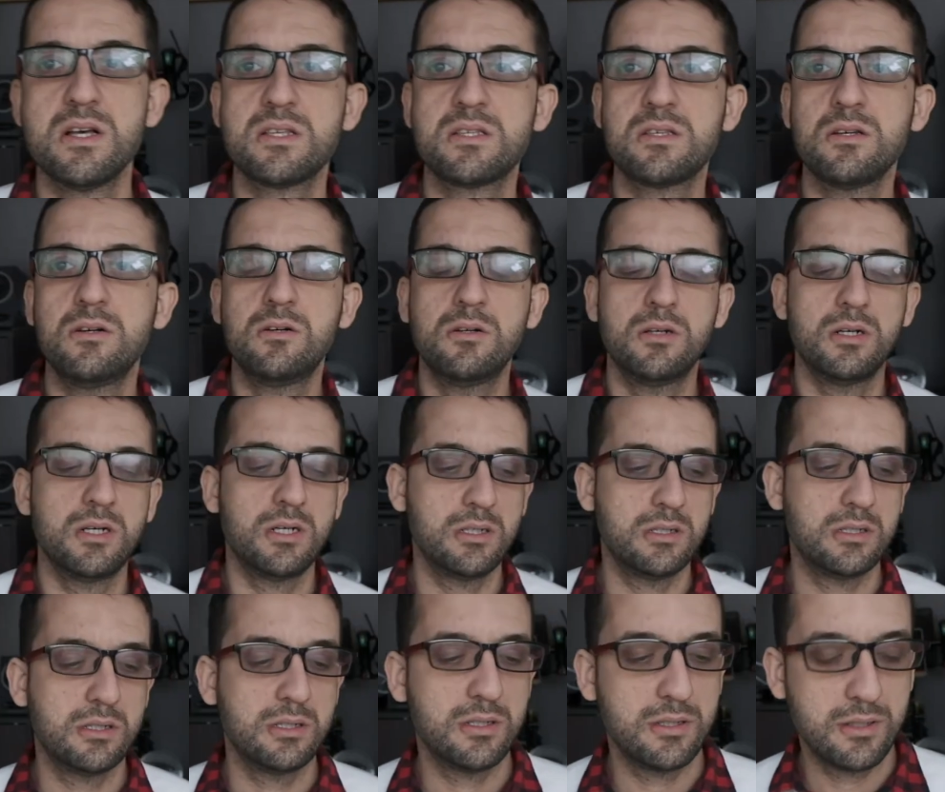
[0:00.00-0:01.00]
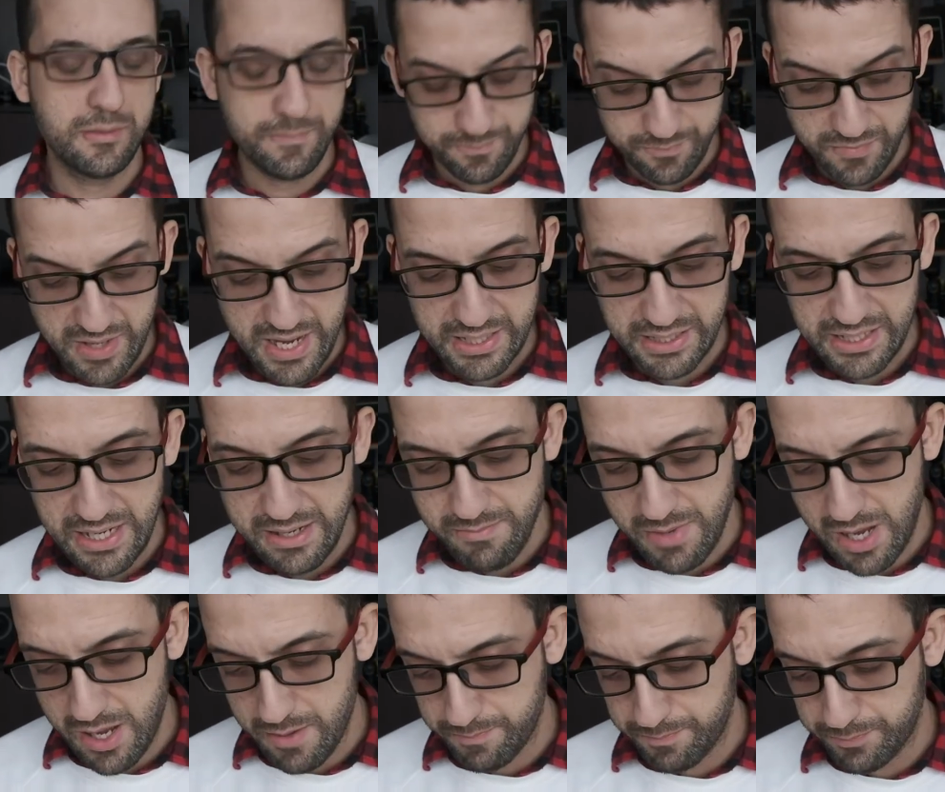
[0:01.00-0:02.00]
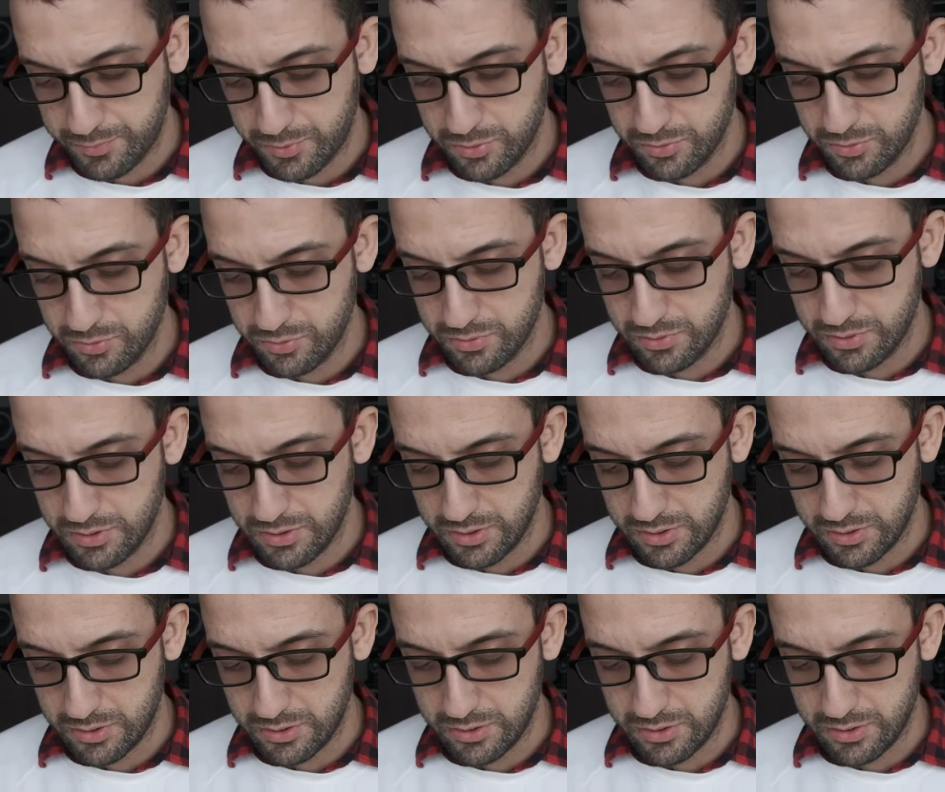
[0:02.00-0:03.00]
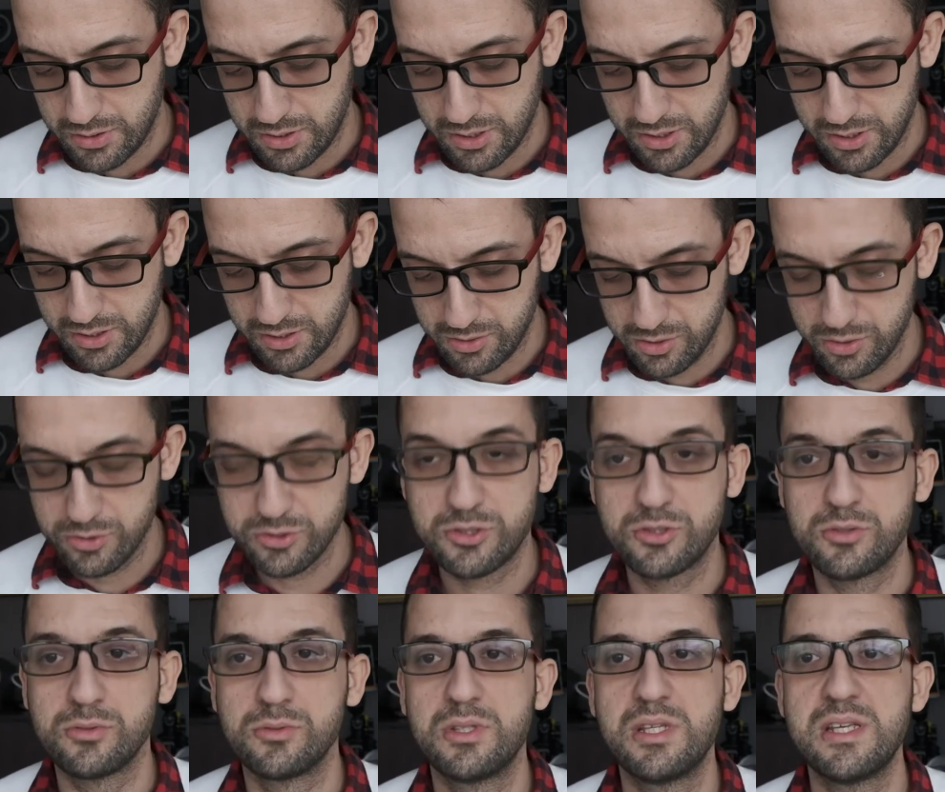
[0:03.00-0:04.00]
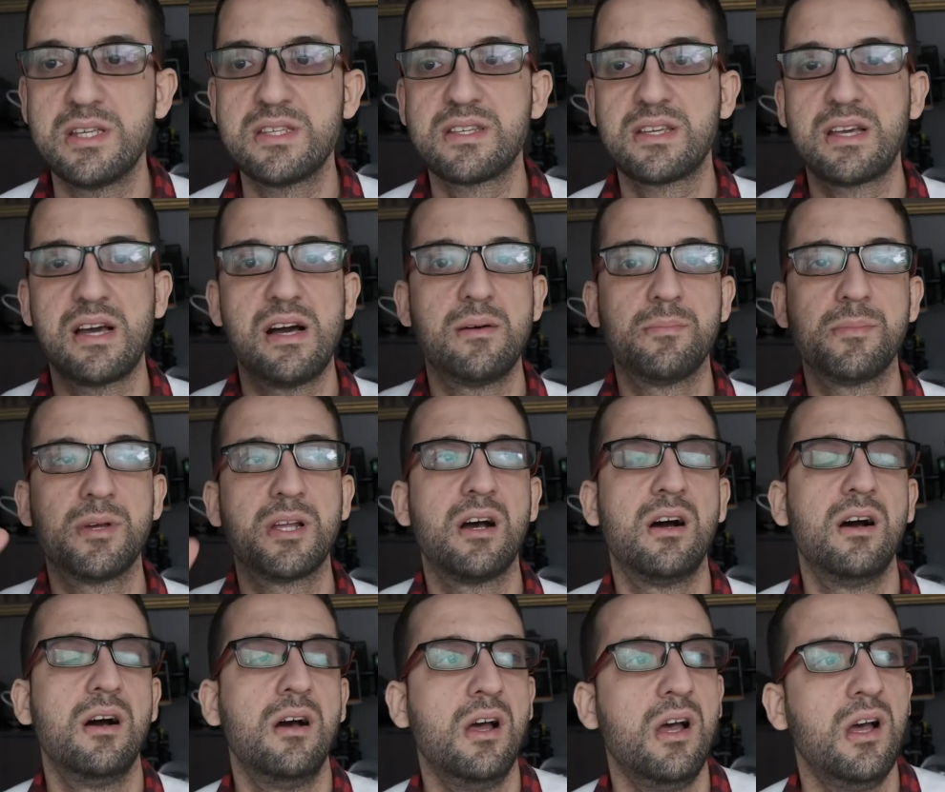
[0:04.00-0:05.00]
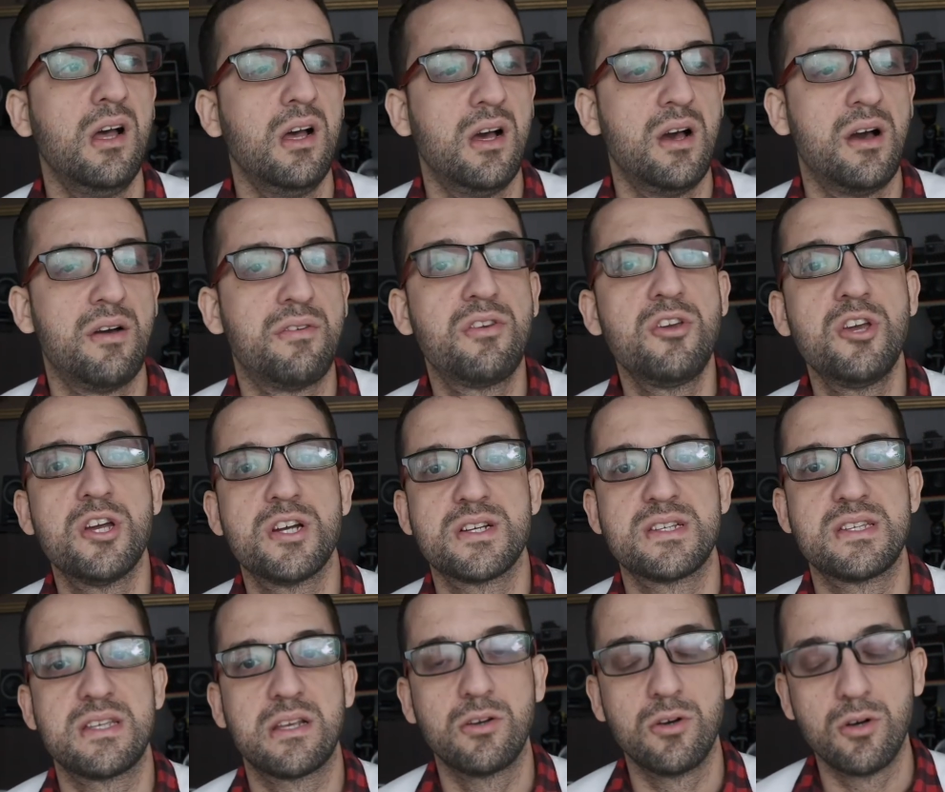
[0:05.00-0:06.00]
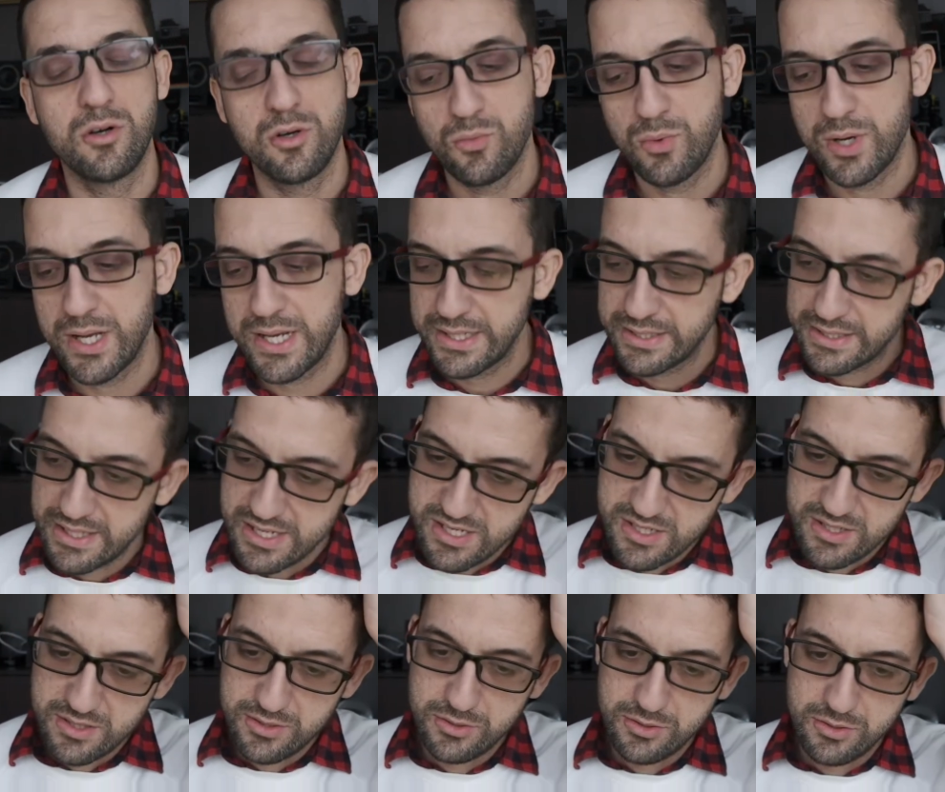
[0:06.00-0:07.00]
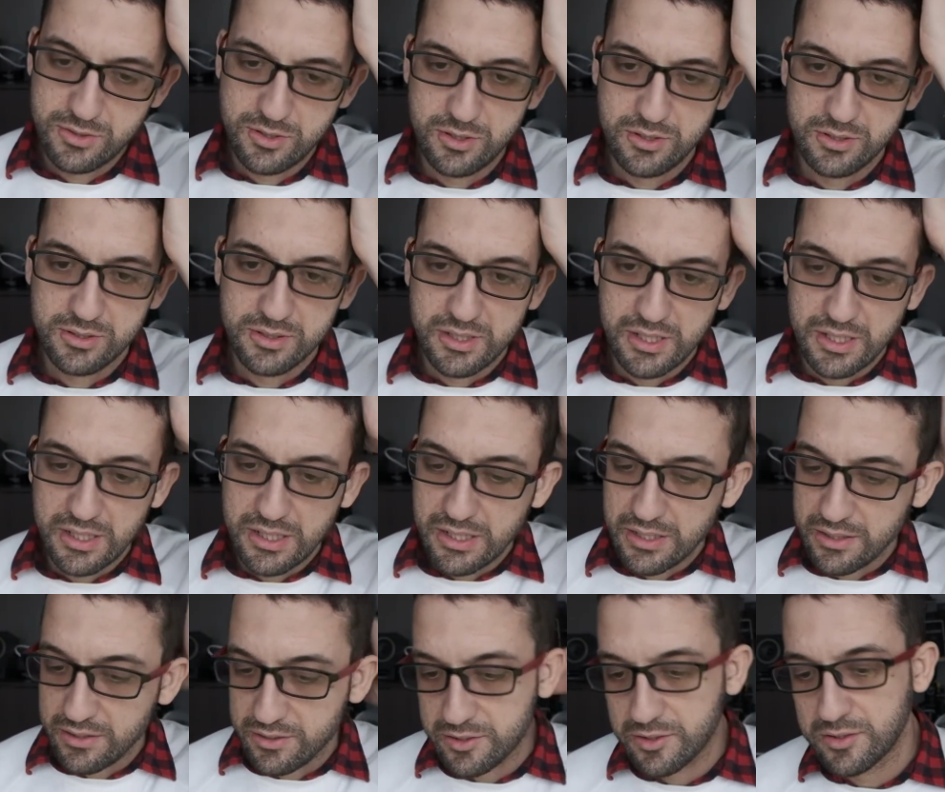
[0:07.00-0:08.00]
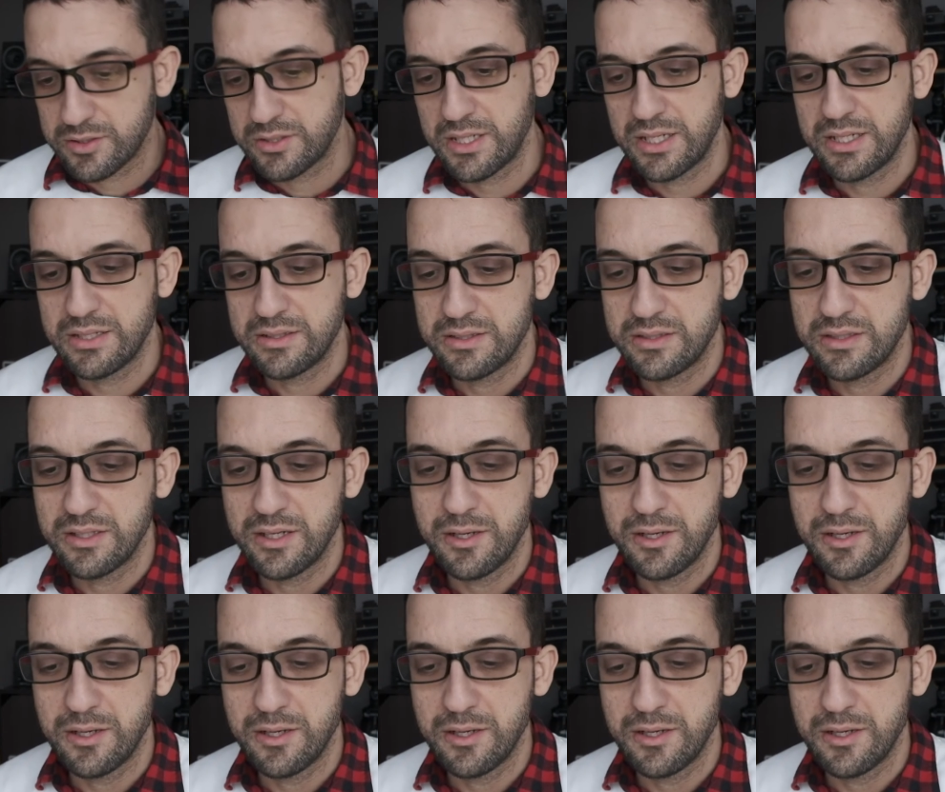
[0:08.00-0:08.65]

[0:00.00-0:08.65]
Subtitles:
So, I came up to close to this camera a few years ago when I saw on the internet